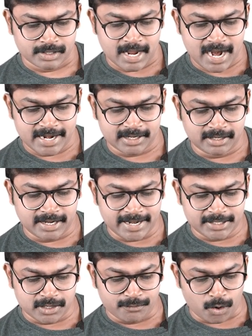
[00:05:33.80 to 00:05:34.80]
and
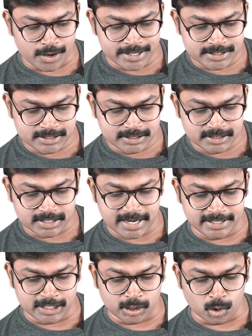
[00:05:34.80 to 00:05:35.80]
greater voice
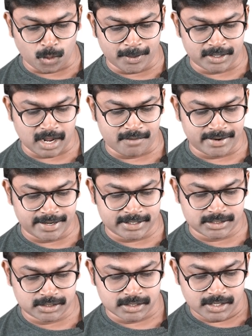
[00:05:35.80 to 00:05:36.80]
in the global
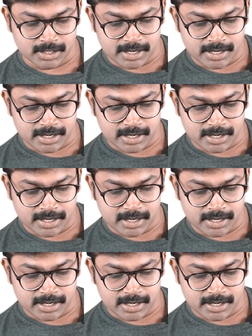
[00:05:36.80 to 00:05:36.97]
governance,